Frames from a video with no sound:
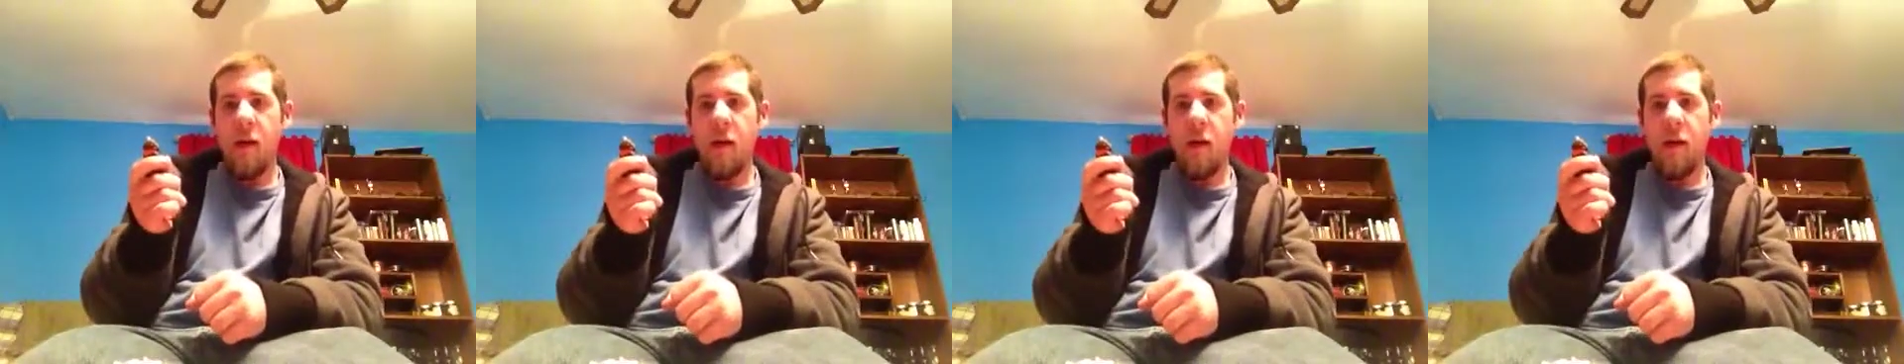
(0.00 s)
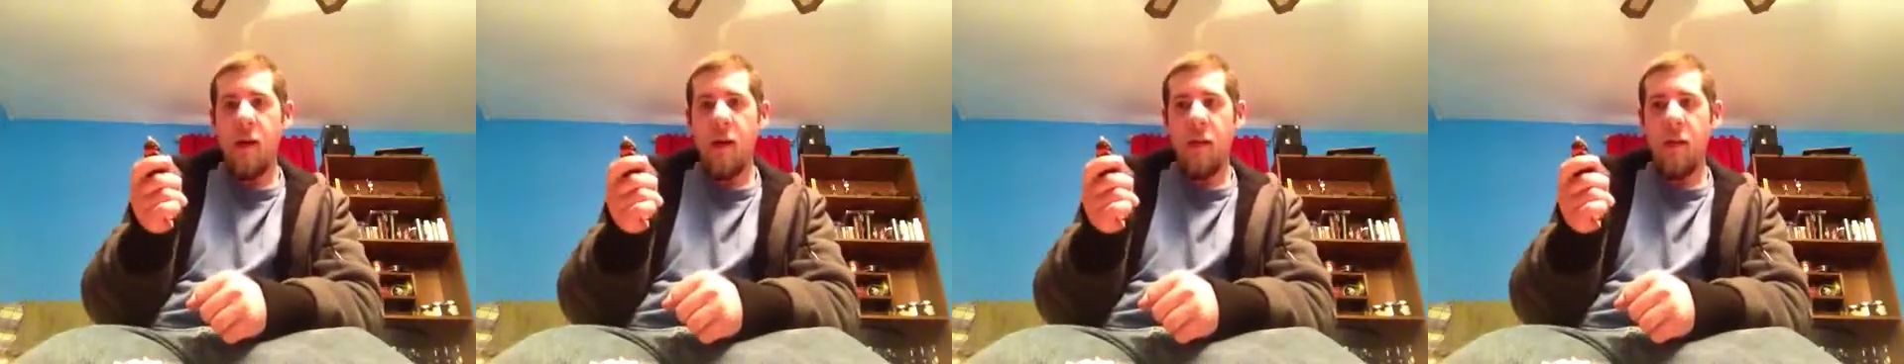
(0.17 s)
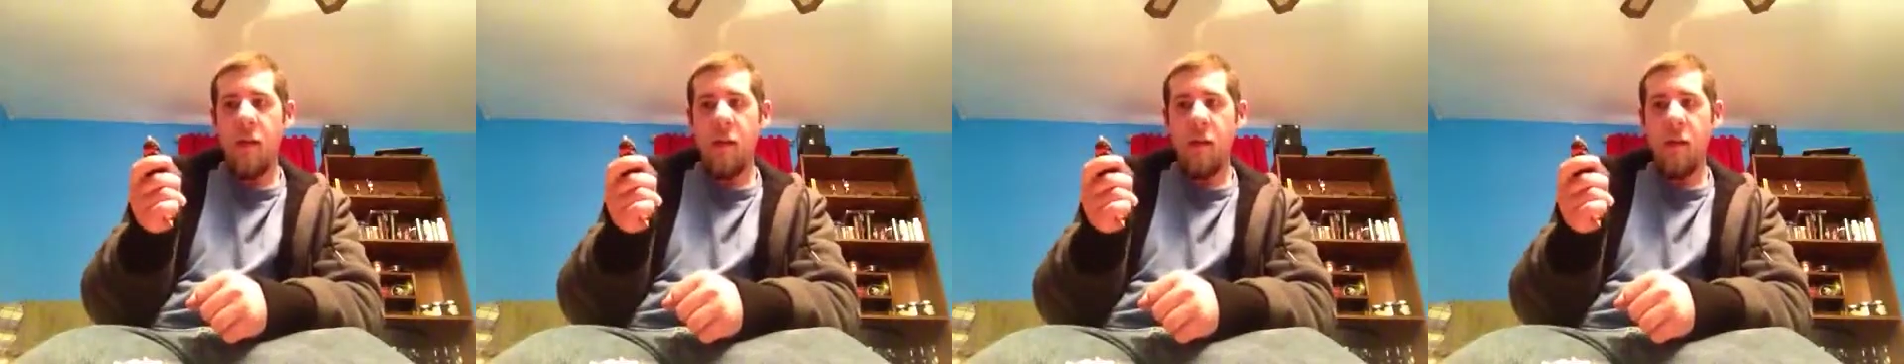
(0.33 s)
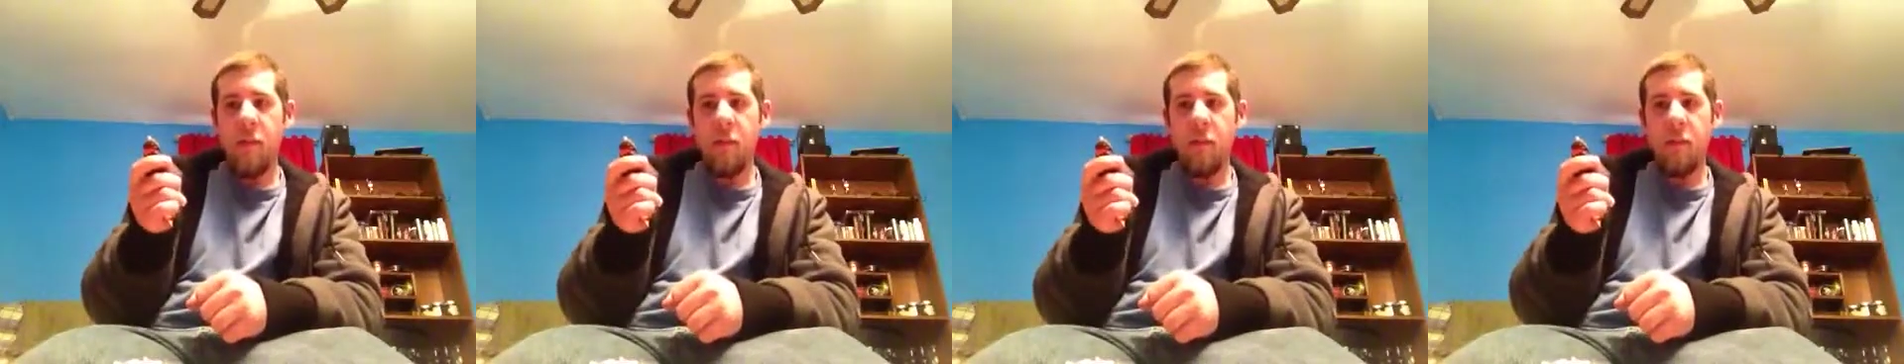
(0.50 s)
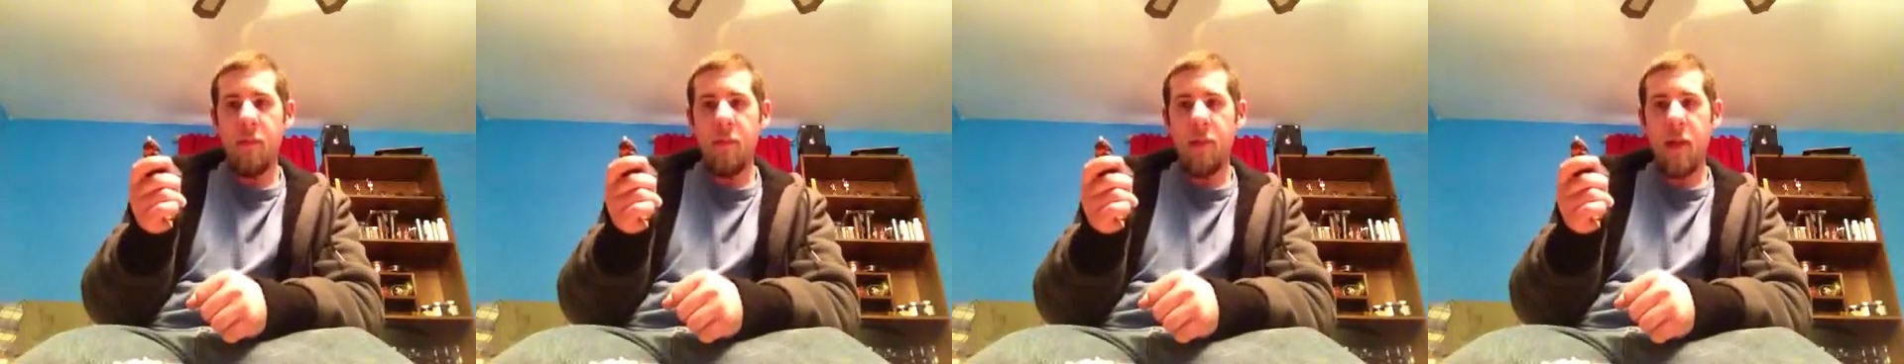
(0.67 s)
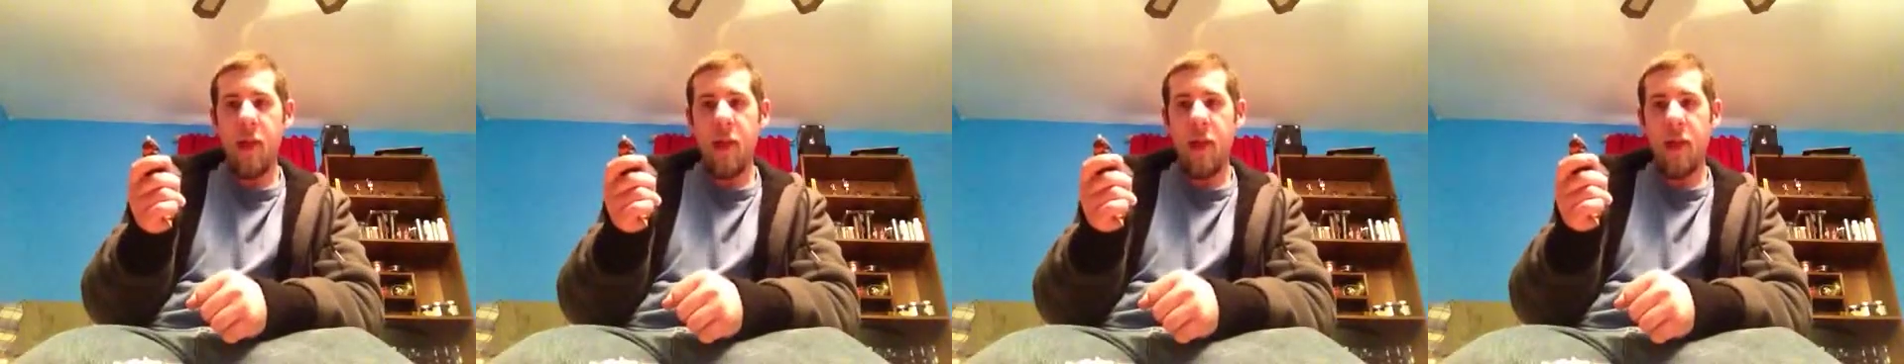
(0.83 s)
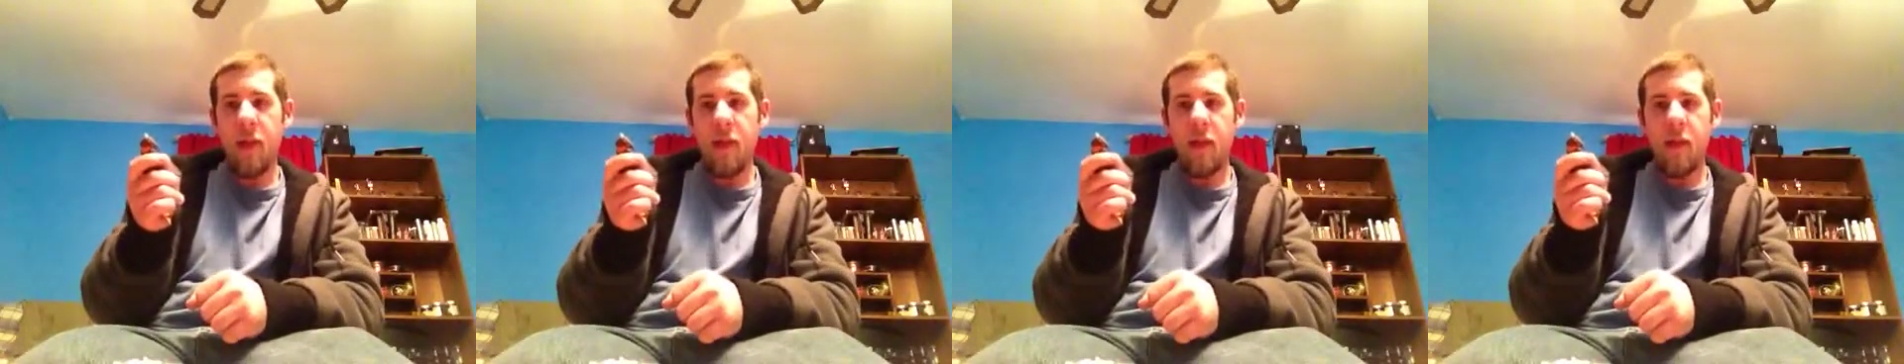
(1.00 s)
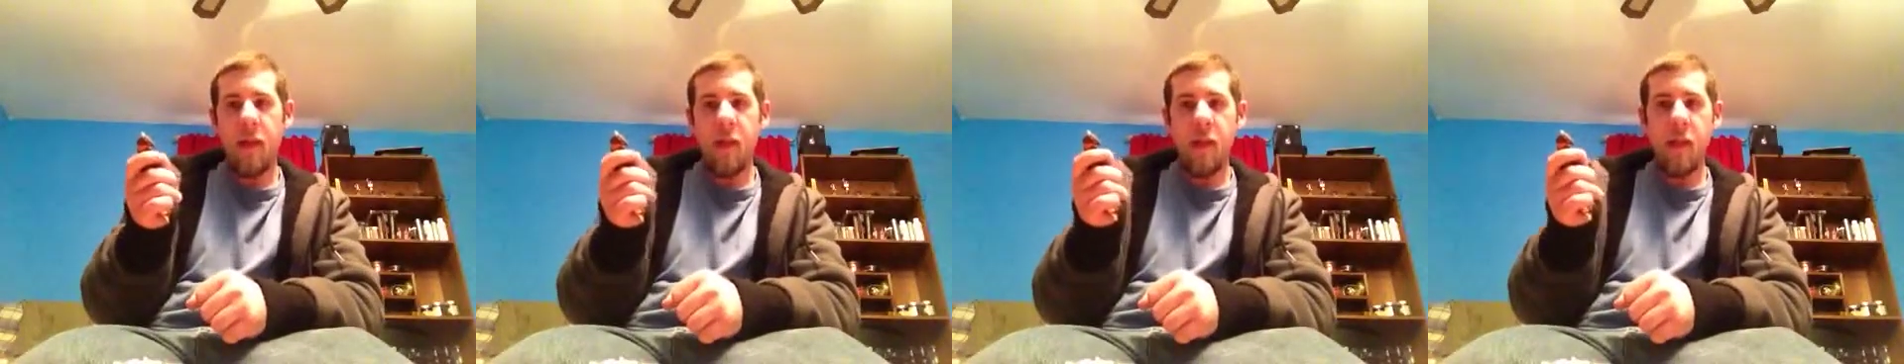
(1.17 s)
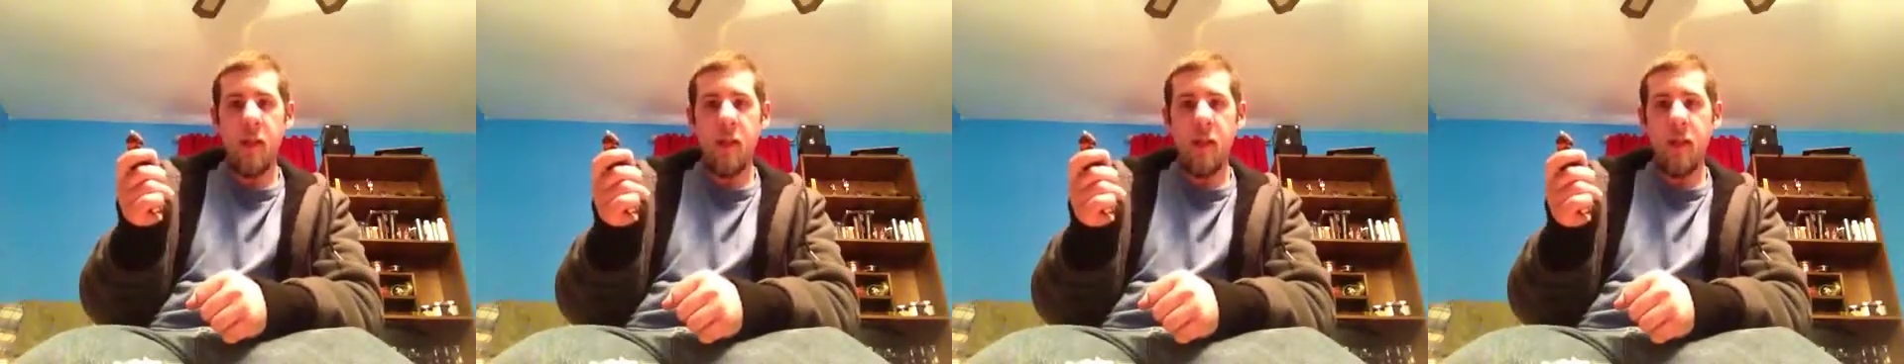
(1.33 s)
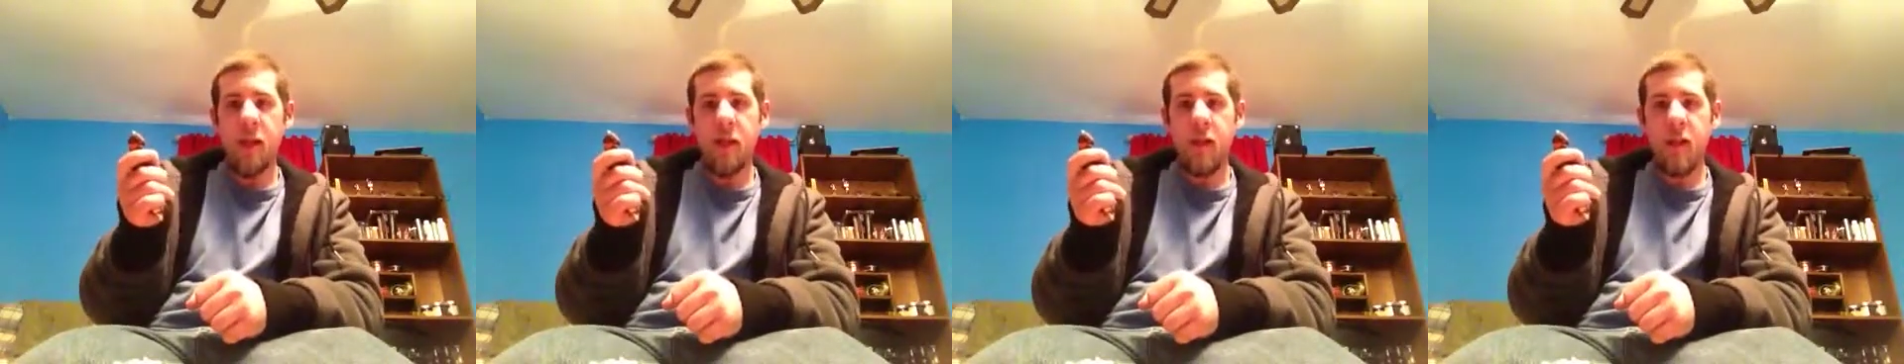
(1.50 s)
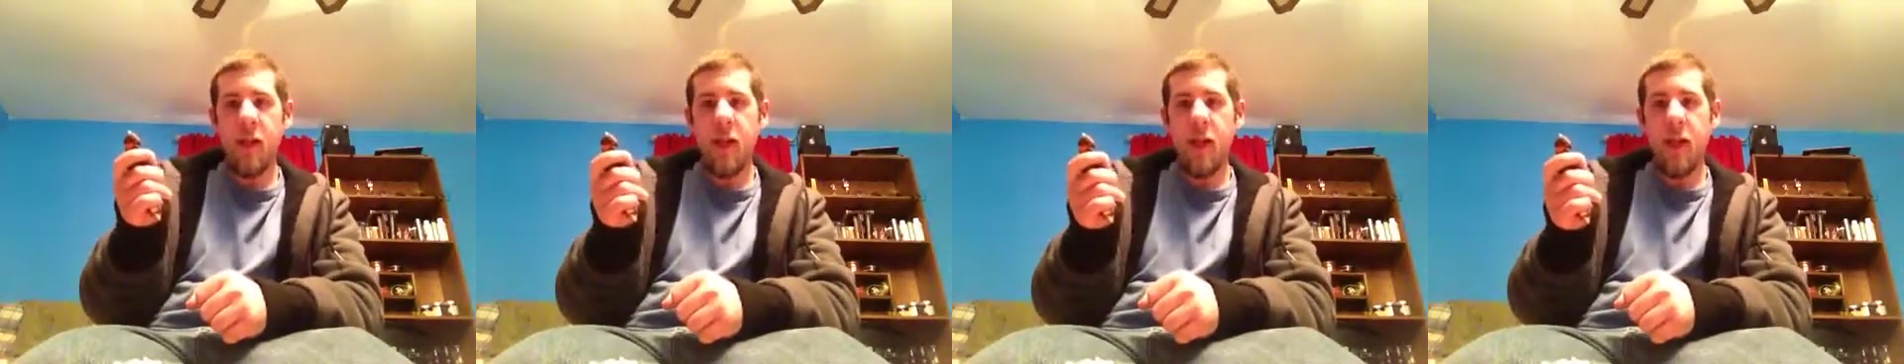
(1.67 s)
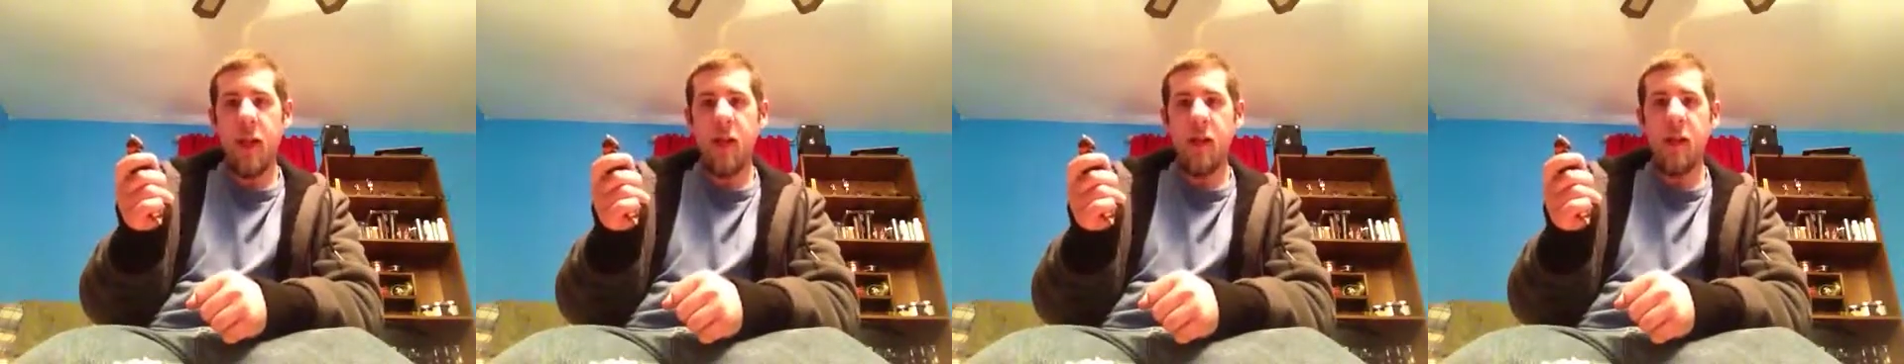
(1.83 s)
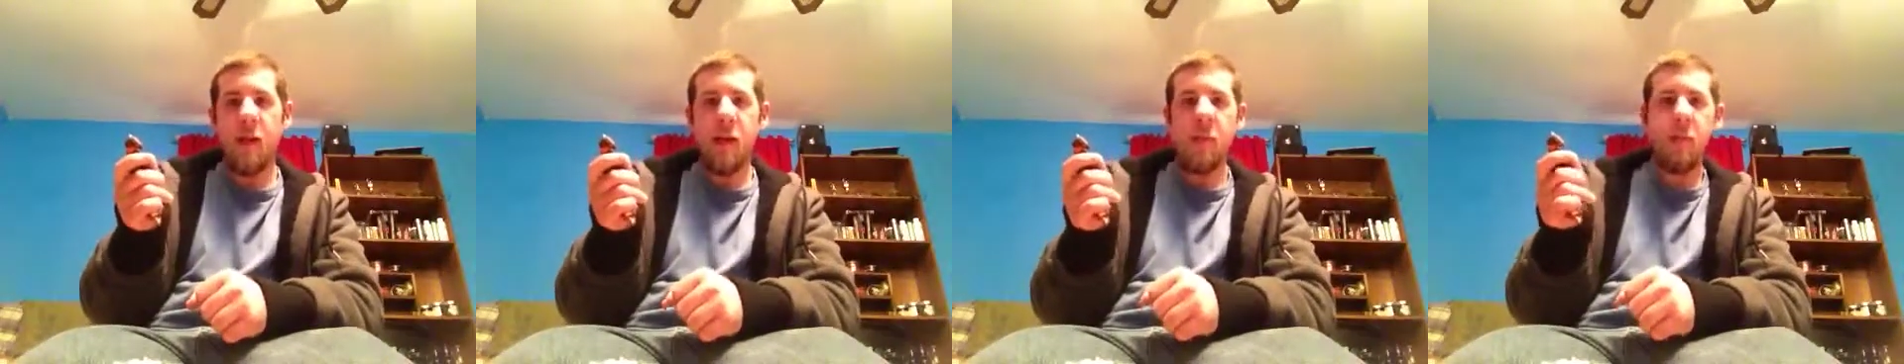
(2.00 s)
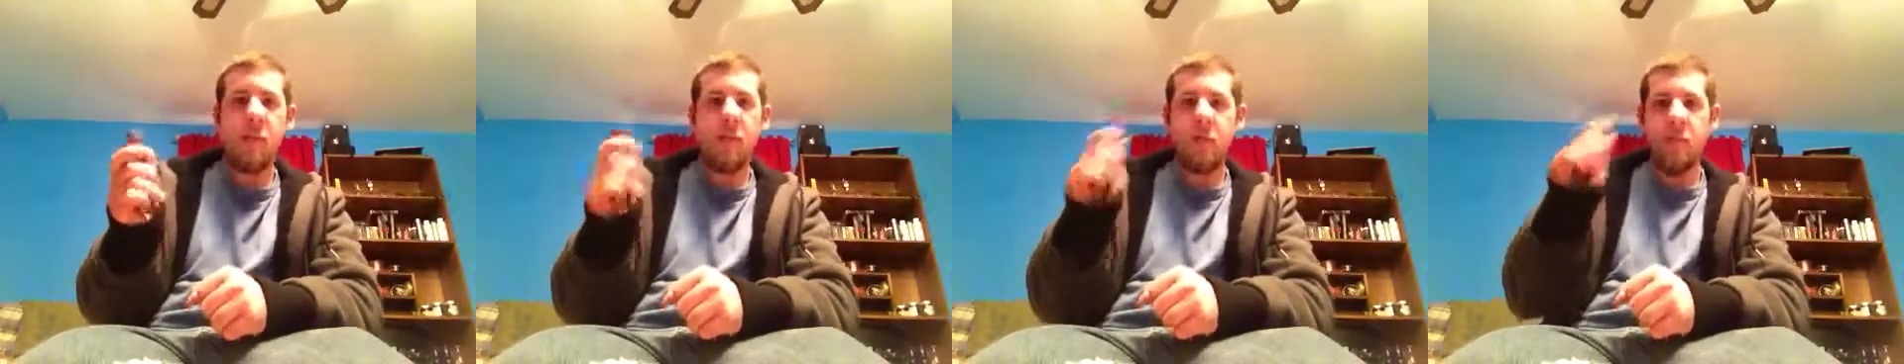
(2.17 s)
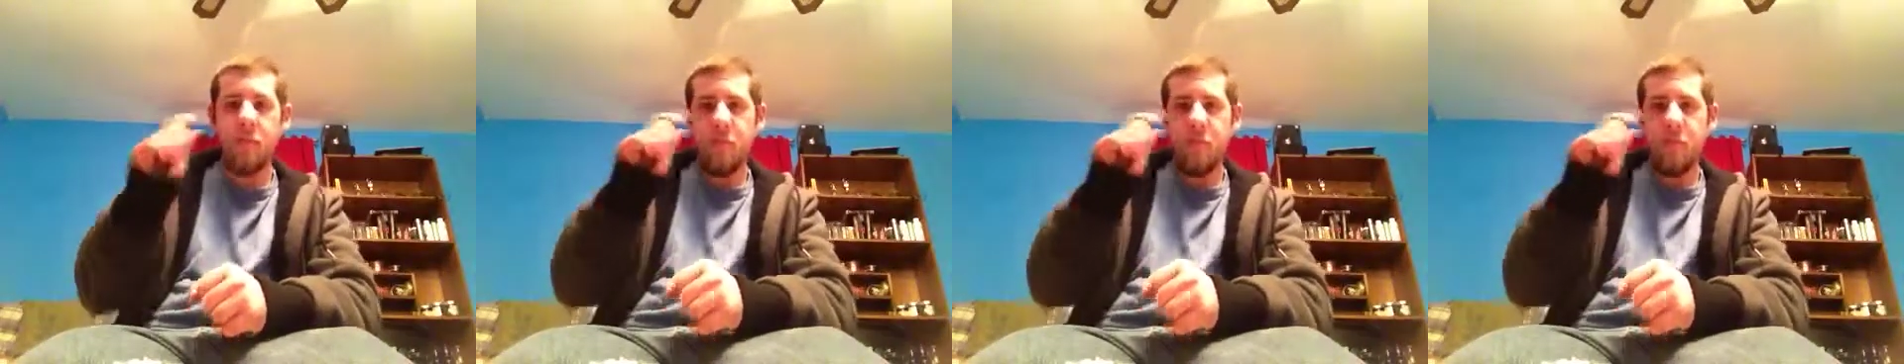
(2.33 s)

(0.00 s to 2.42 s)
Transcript: and you're tied up,